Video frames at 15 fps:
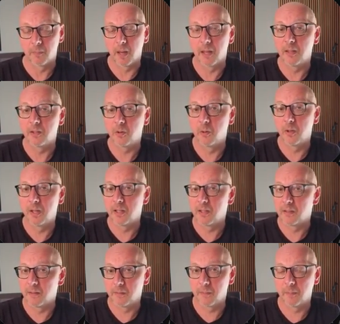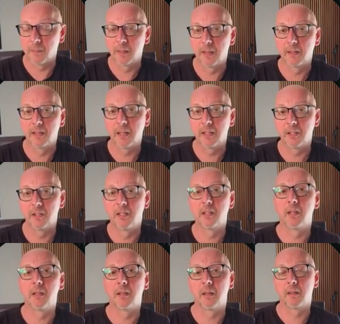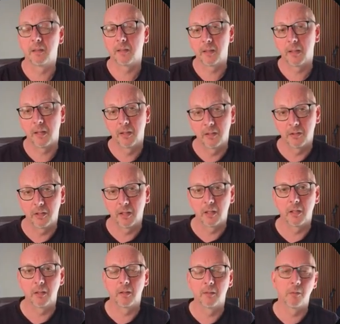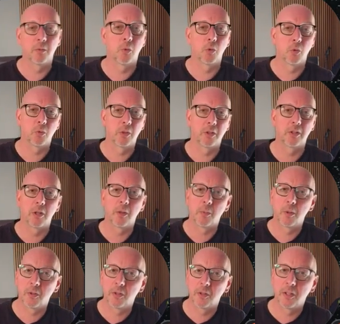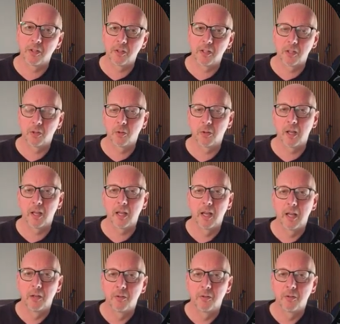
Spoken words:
It's quick, it's easy, and the coolest thing about it is that you can add